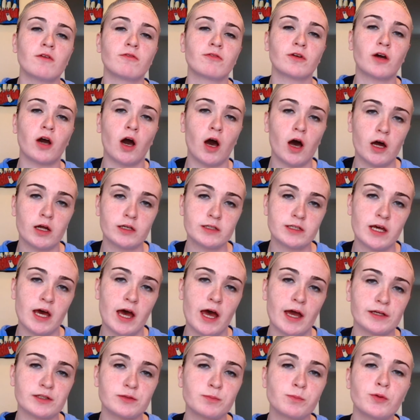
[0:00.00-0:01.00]
have
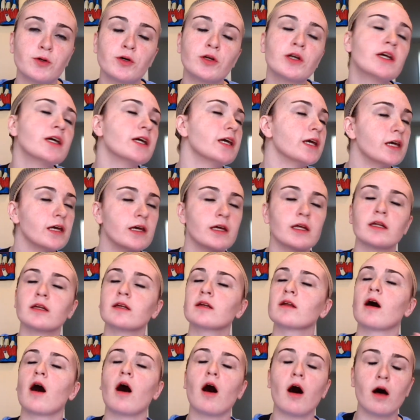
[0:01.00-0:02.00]
contacts, put
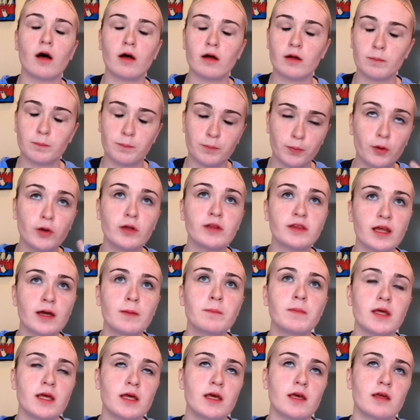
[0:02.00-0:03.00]

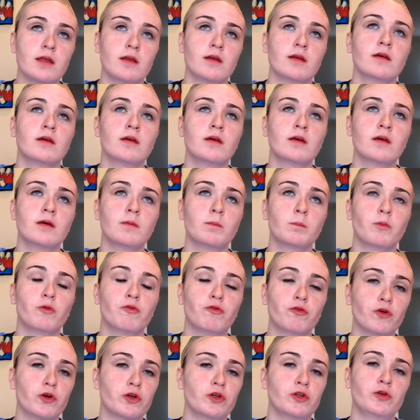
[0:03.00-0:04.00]
them in
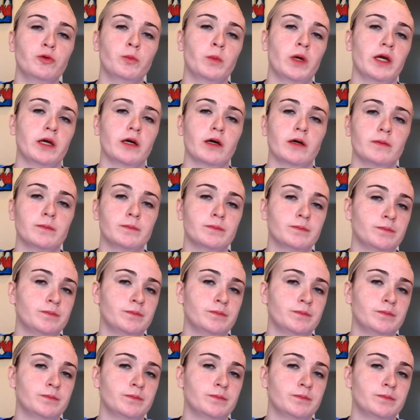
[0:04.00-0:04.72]
before you do makeup.